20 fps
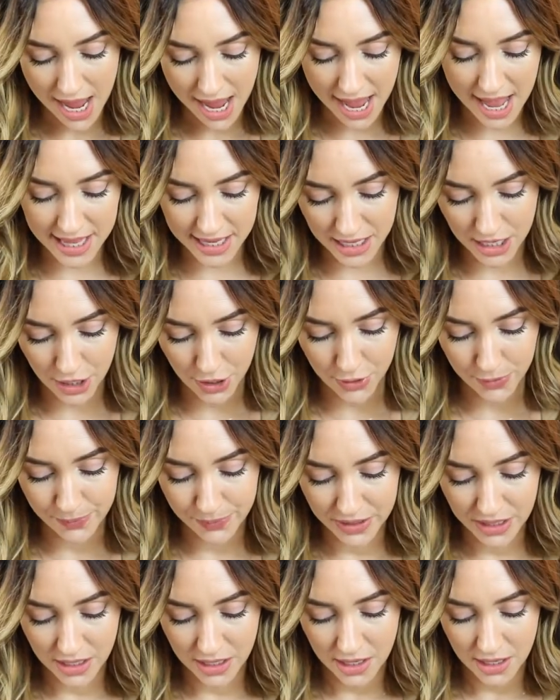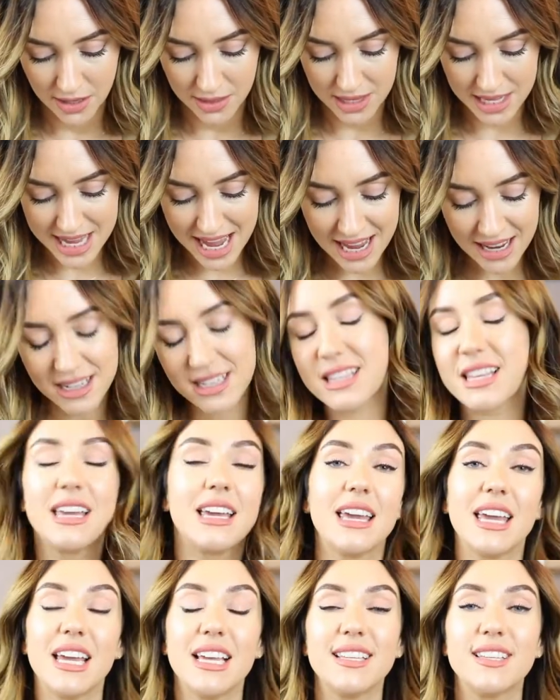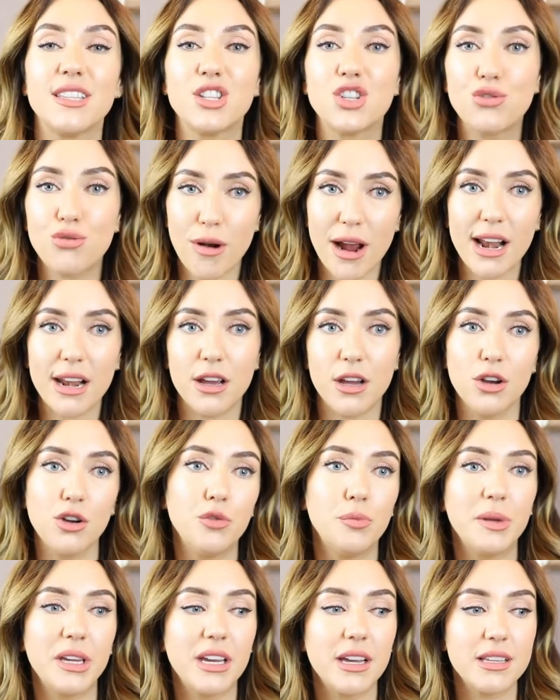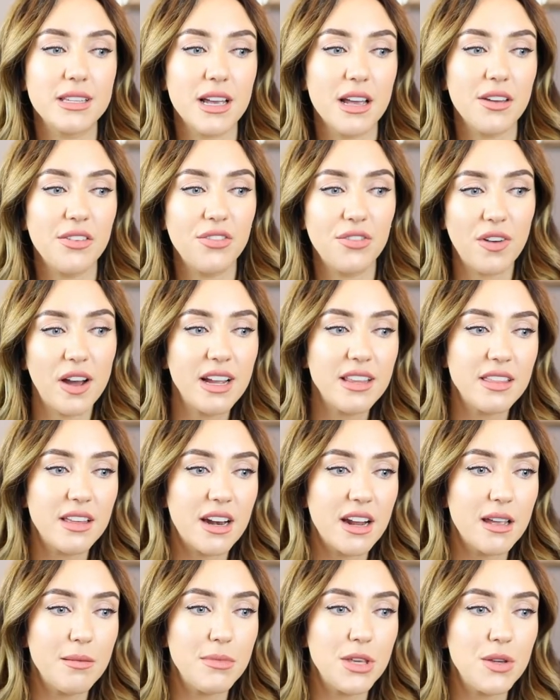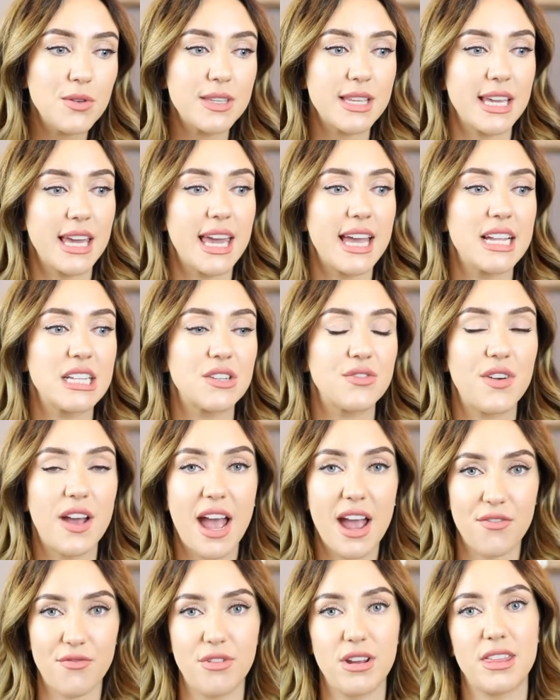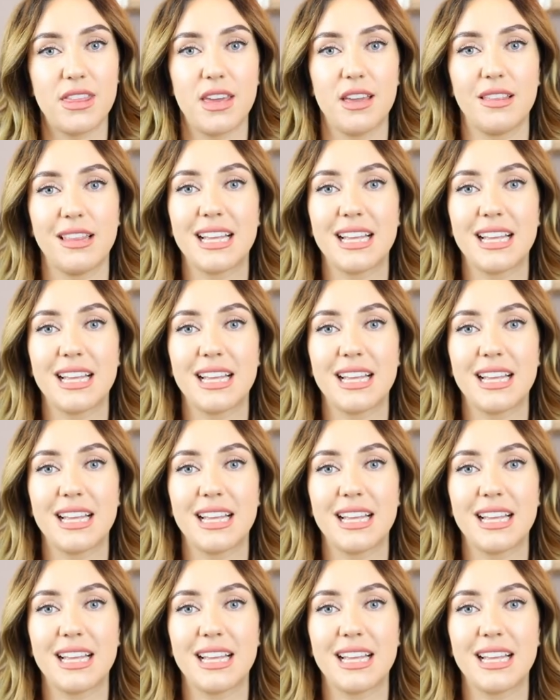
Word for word: Anywho, the next thing is Trello, because I find that I am using it for everything.